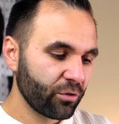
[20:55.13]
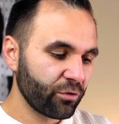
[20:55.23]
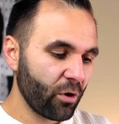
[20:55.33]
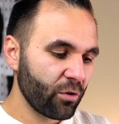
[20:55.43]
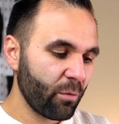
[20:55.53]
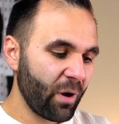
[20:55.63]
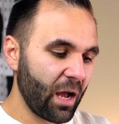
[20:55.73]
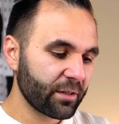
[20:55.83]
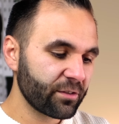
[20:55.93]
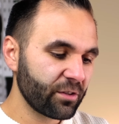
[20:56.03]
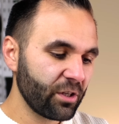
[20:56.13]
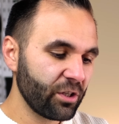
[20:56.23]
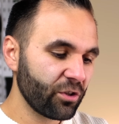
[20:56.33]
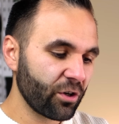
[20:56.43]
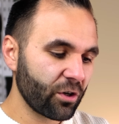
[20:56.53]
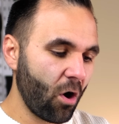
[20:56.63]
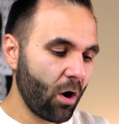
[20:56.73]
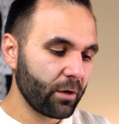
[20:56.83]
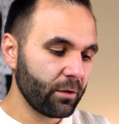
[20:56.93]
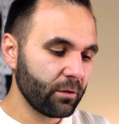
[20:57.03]
throw the box in your
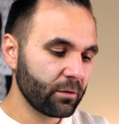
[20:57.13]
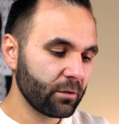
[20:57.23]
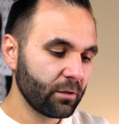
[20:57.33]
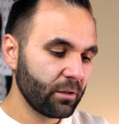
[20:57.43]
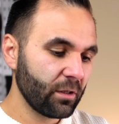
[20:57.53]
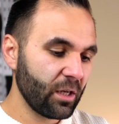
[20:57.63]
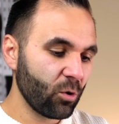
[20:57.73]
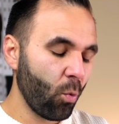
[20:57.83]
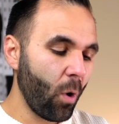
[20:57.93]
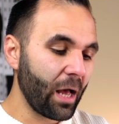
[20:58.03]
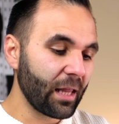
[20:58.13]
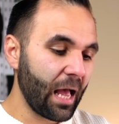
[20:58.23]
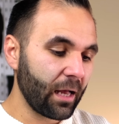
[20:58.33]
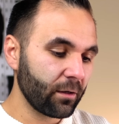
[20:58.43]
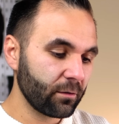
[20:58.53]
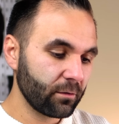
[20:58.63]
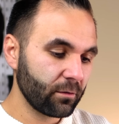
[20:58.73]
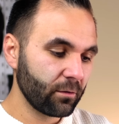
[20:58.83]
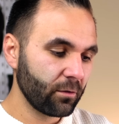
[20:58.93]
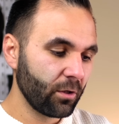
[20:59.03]
cart, and voila,
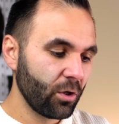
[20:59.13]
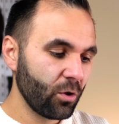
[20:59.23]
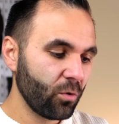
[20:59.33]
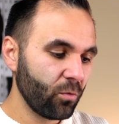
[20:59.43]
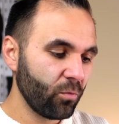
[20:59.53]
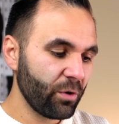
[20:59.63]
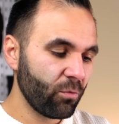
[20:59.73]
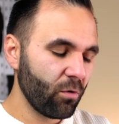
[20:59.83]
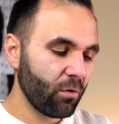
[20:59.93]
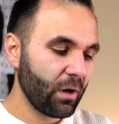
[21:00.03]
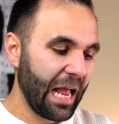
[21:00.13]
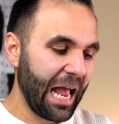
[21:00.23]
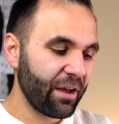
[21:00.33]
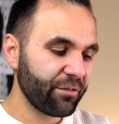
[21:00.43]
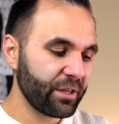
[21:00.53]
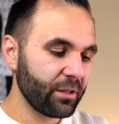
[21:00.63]
we will have it